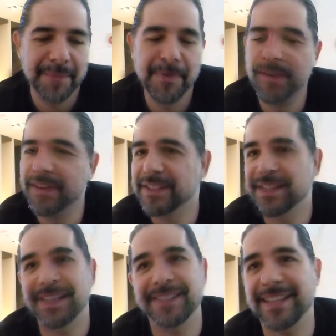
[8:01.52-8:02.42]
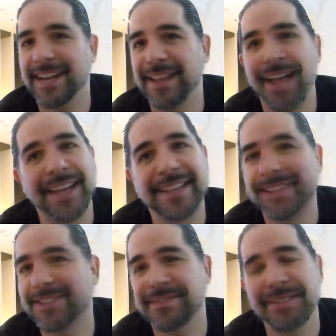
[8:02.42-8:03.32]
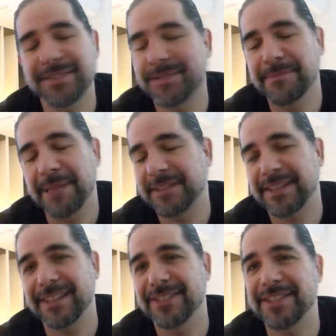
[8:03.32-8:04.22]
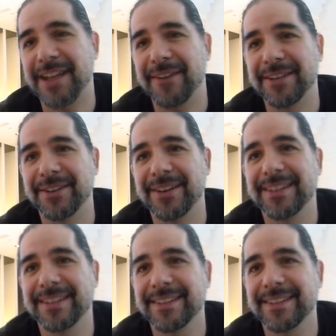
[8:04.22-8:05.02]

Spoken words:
movies and things that I like. That's basically just how I do it.